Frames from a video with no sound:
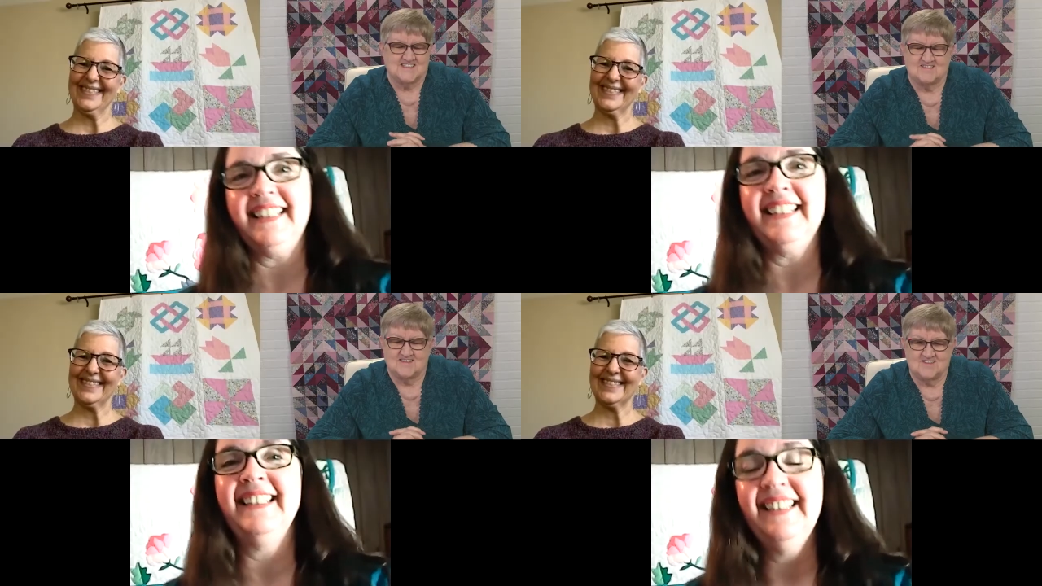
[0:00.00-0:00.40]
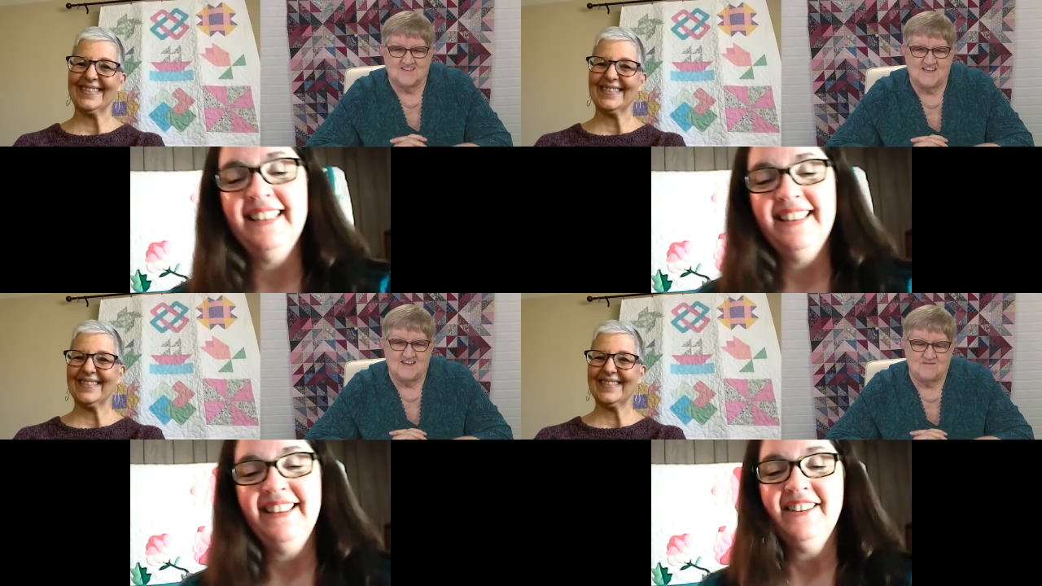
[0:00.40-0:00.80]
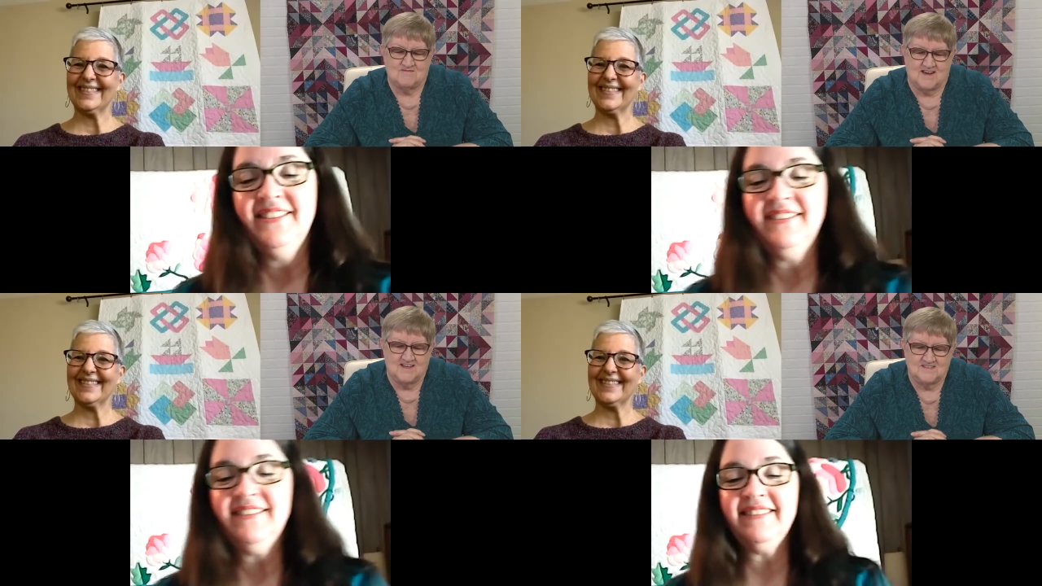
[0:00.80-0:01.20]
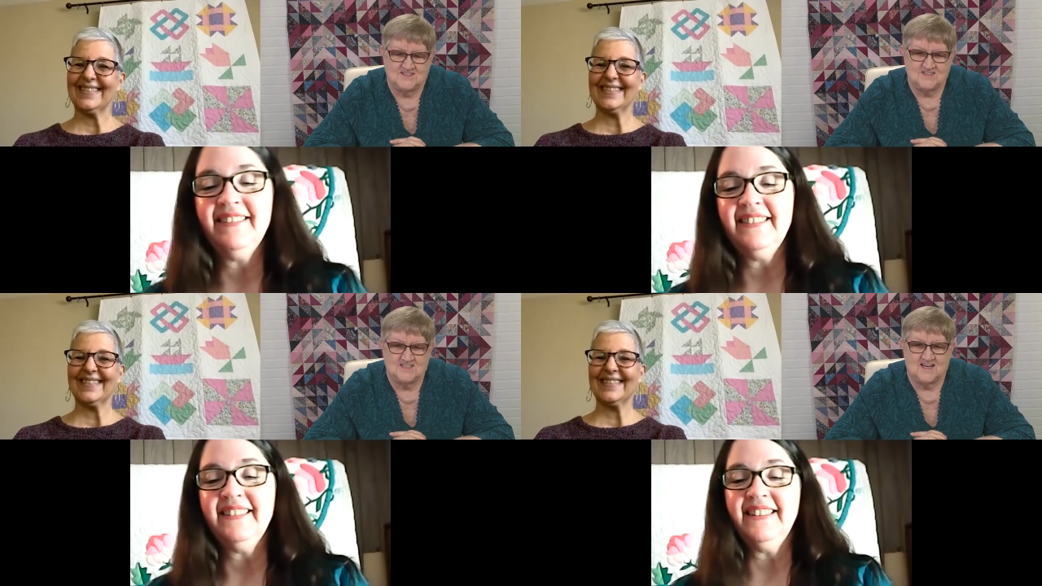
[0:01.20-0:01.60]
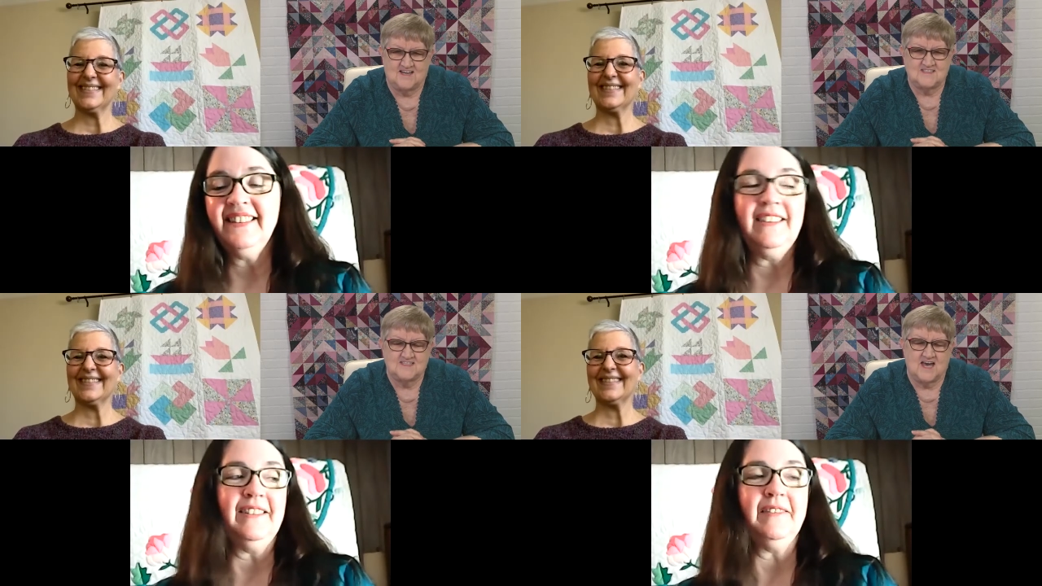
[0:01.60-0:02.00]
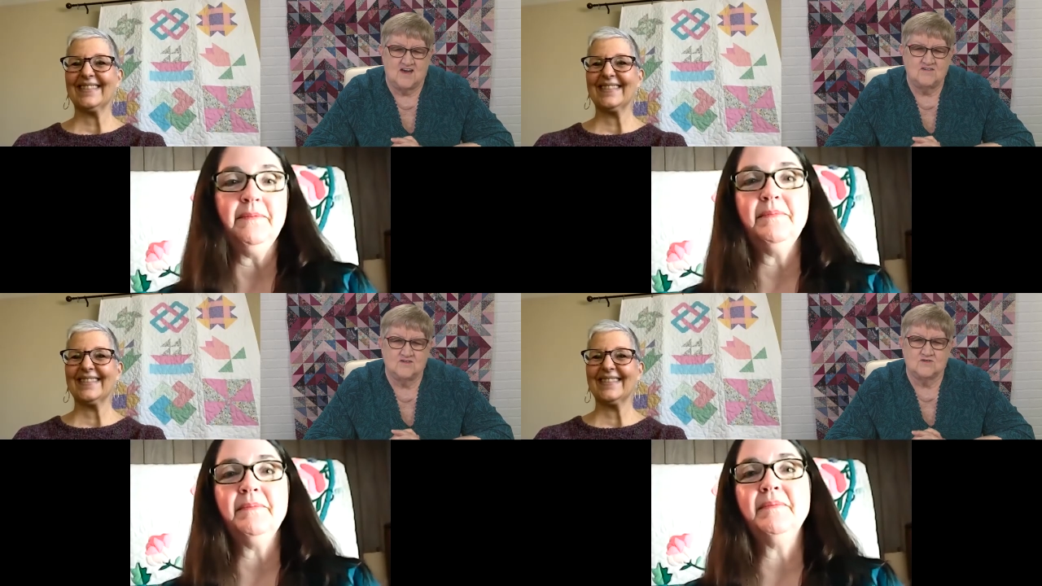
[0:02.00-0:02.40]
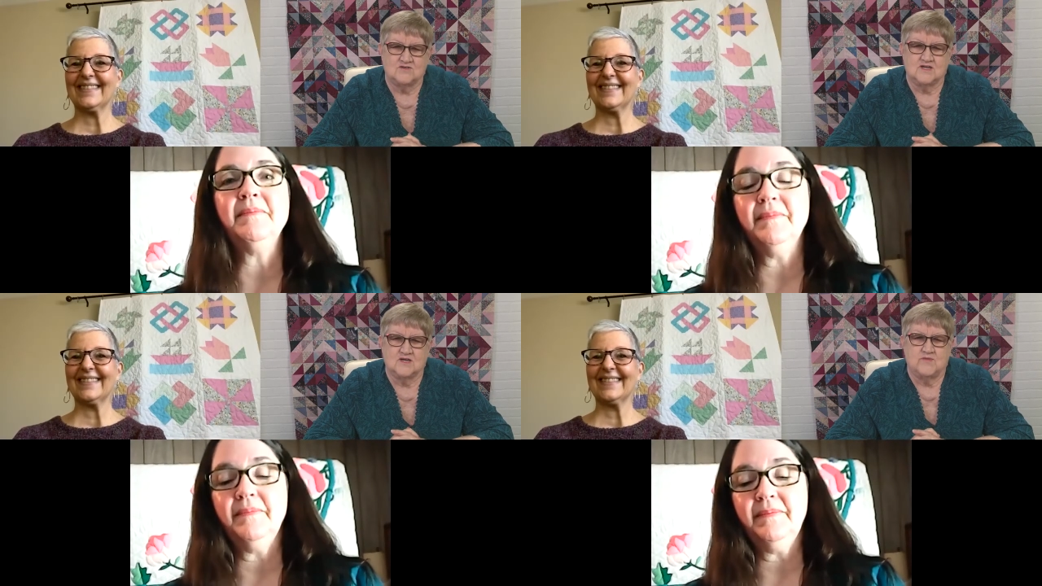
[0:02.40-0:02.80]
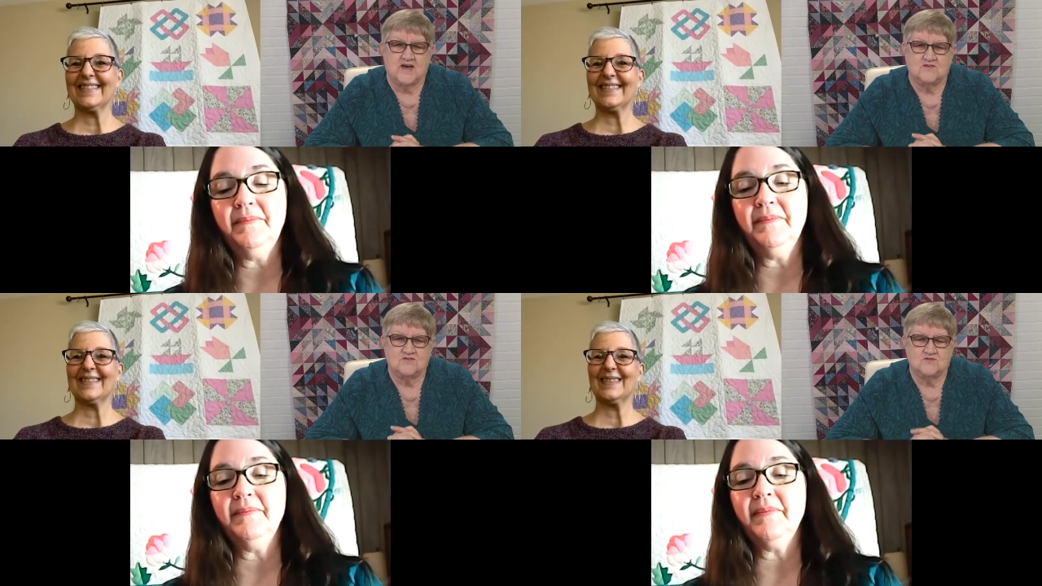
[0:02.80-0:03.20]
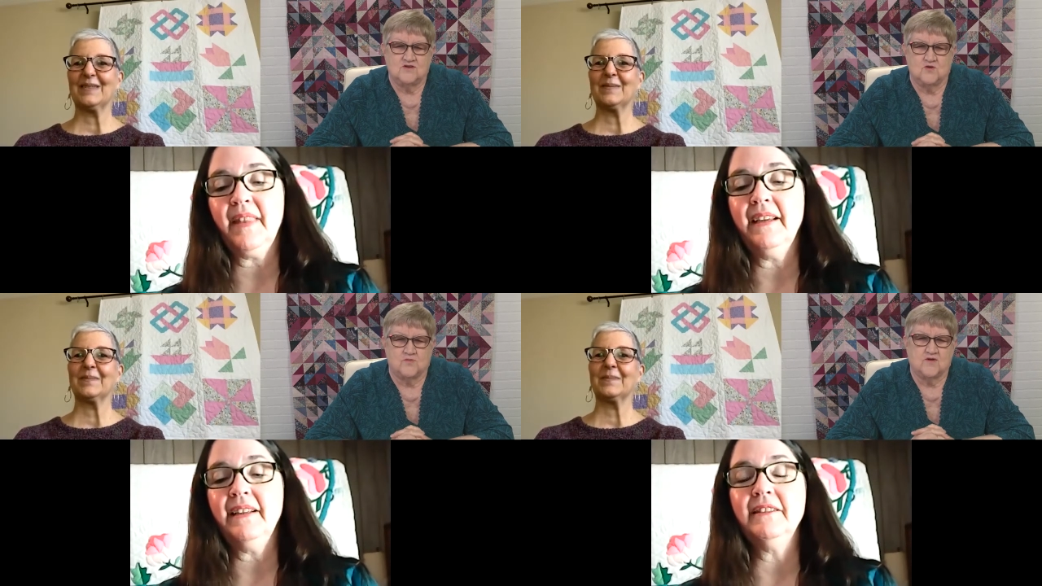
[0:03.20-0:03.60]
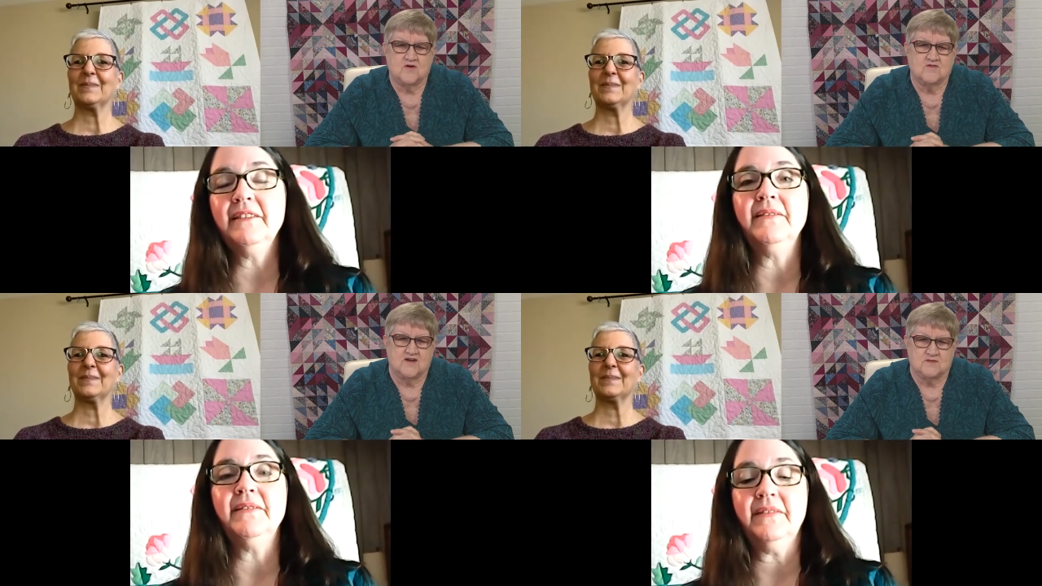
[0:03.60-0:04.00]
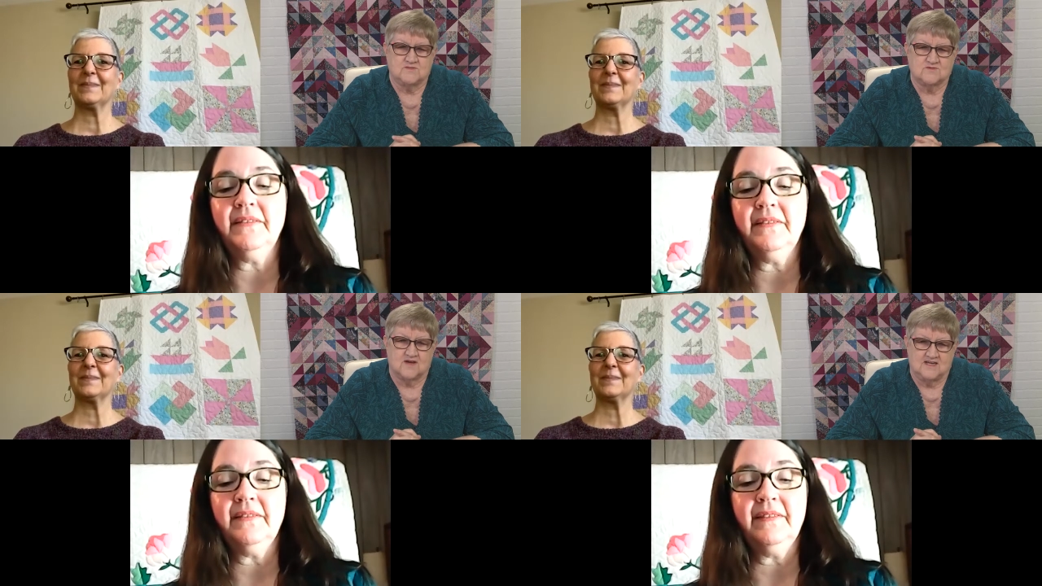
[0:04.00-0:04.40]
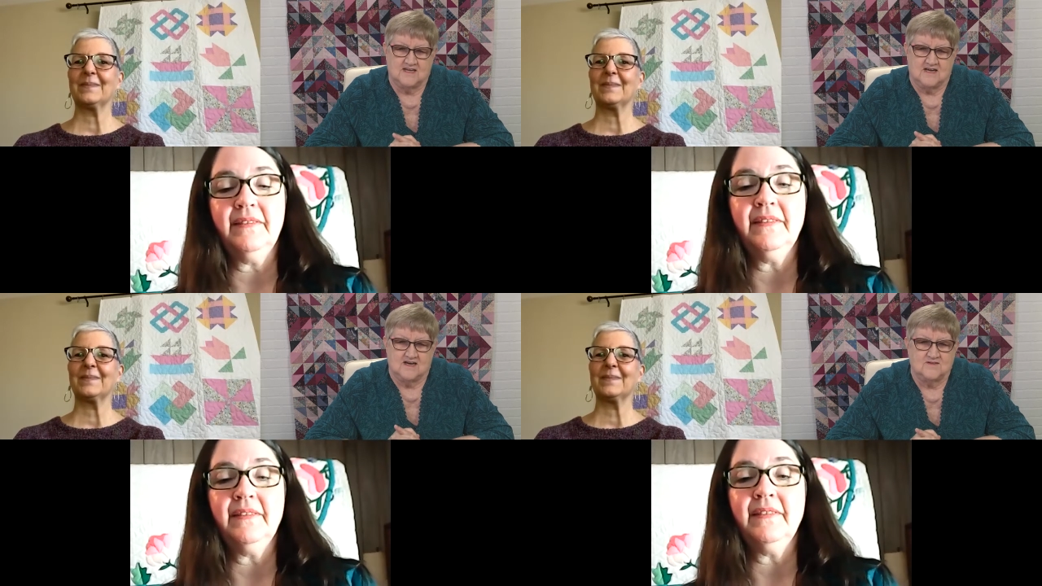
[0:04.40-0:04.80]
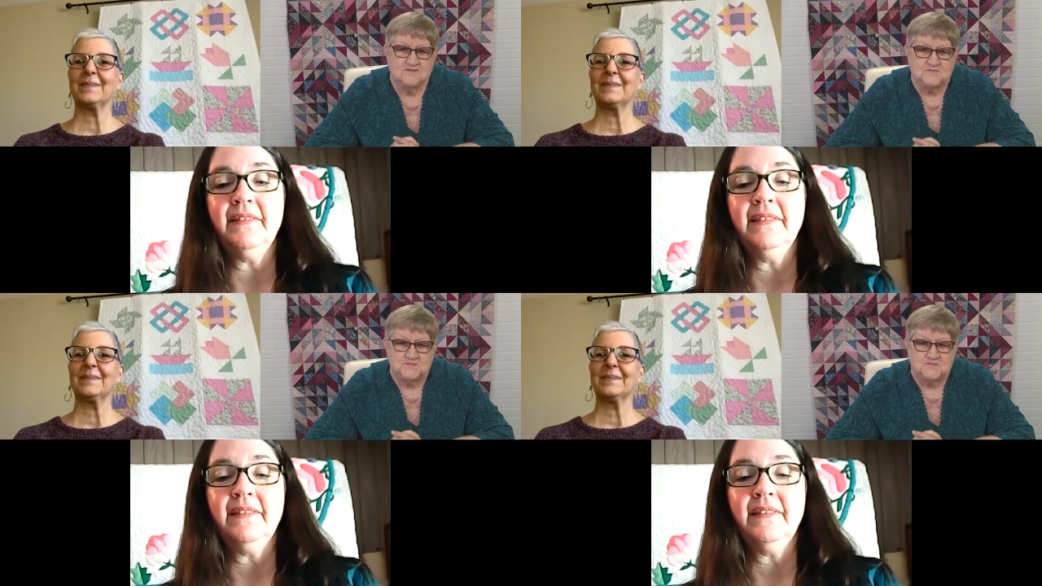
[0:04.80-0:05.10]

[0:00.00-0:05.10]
Speaker 1: so Lori, why don't you tell us how you're going about doing your programs right now?